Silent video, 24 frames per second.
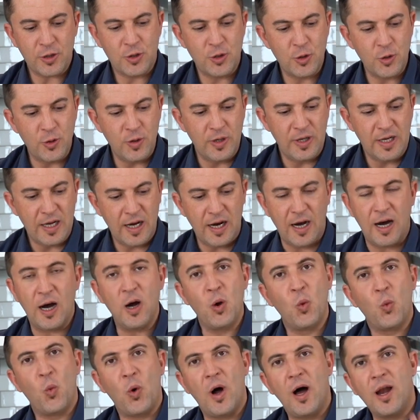to do
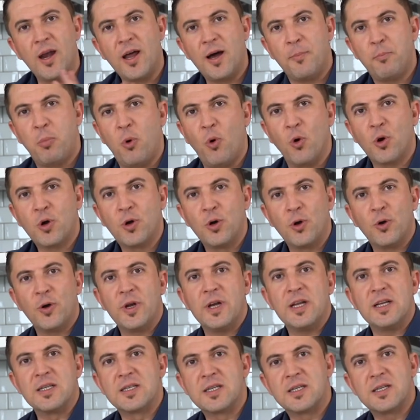now, while our pork
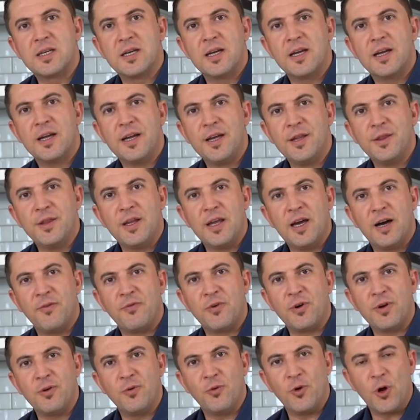loin is in the
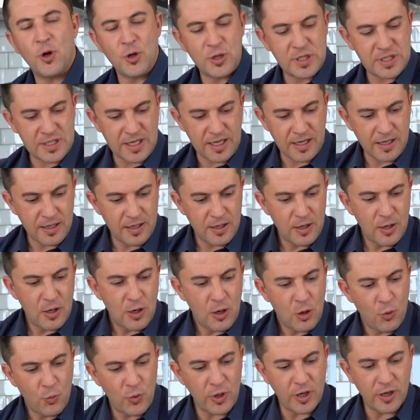oven roasting,
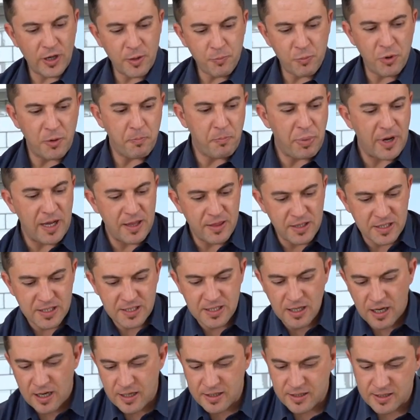we're going to prepare the
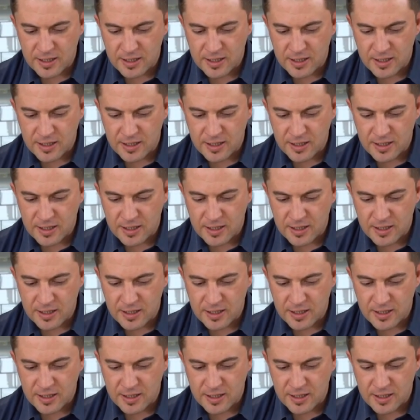side